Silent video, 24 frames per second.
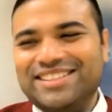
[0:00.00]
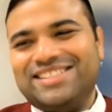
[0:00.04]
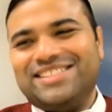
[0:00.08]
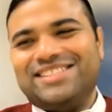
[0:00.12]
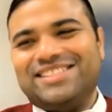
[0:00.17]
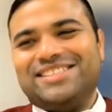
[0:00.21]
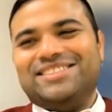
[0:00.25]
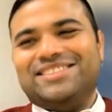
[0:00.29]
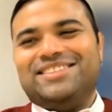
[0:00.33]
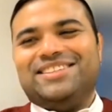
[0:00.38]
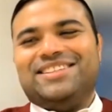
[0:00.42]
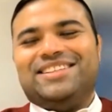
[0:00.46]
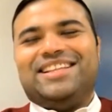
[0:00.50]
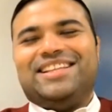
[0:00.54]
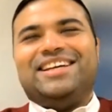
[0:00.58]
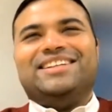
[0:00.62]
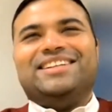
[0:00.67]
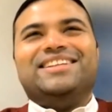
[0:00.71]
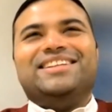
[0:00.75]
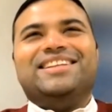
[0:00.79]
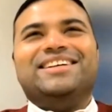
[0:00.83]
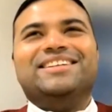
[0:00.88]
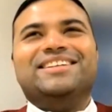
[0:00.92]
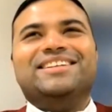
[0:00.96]
And so
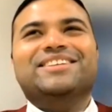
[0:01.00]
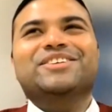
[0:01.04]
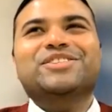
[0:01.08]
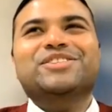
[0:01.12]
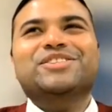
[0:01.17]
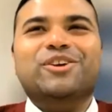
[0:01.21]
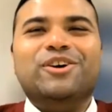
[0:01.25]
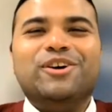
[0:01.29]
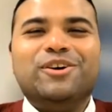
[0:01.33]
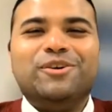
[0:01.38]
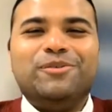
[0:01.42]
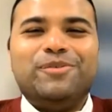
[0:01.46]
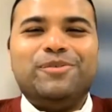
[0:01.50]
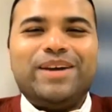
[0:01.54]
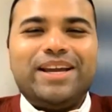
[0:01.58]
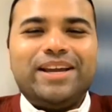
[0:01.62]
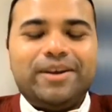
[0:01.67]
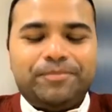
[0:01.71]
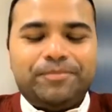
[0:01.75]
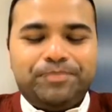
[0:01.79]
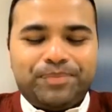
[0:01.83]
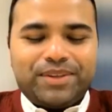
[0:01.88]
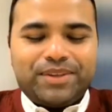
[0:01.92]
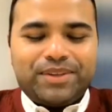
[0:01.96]
that goes a long
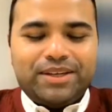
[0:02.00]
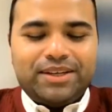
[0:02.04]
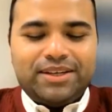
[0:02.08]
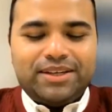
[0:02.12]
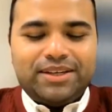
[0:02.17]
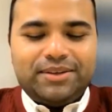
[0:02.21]
way.